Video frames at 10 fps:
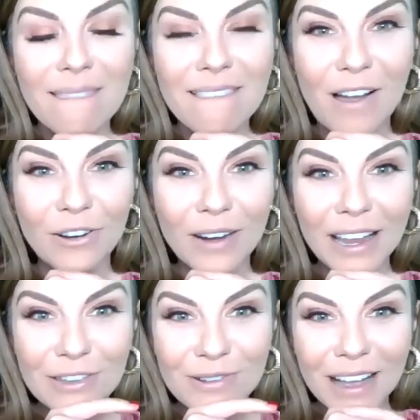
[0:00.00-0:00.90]
All right,
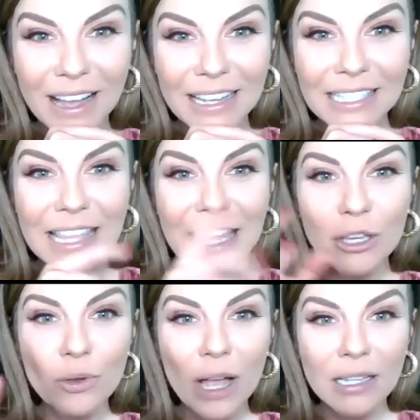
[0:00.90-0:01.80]
you guys, thank
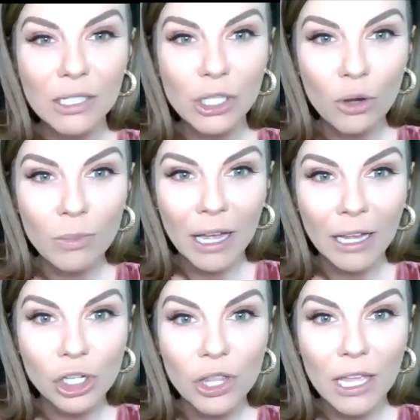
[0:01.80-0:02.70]
you guys so
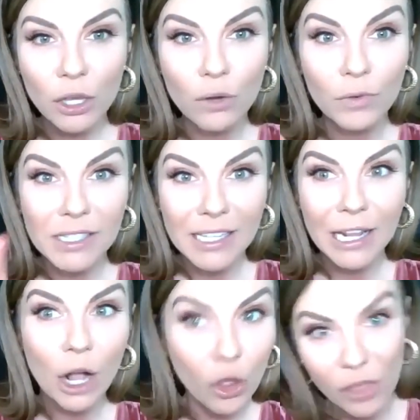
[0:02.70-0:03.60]
much. Thank you for
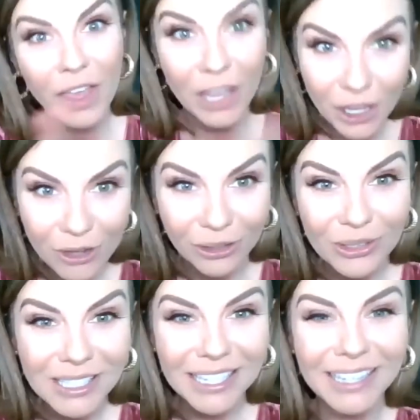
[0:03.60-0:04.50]
sending all the thank yous.